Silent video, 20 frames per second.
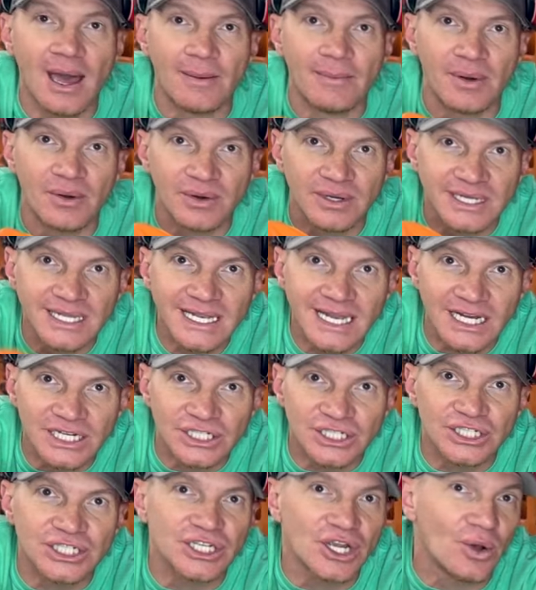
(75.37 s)
but we didn't
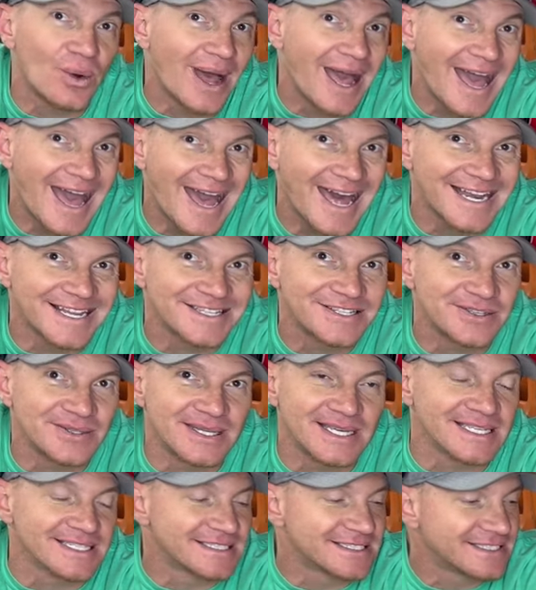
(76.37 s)
actually show how to do this.